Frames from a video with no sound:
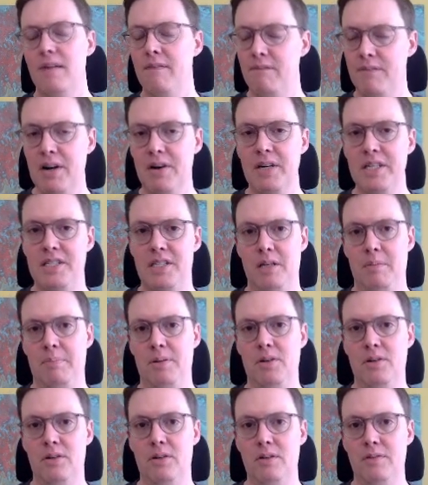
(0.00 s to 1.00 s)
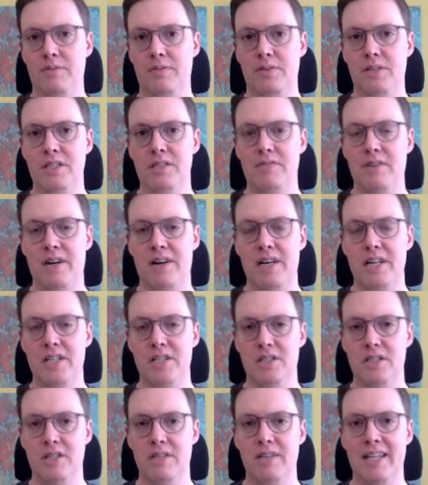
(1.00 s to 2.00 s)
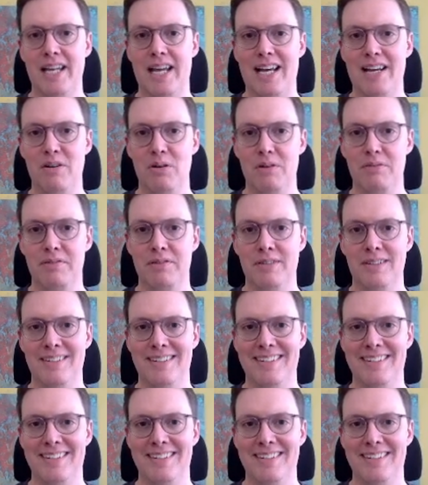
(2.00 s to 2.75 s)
Very typical for these variations of the Najdorf.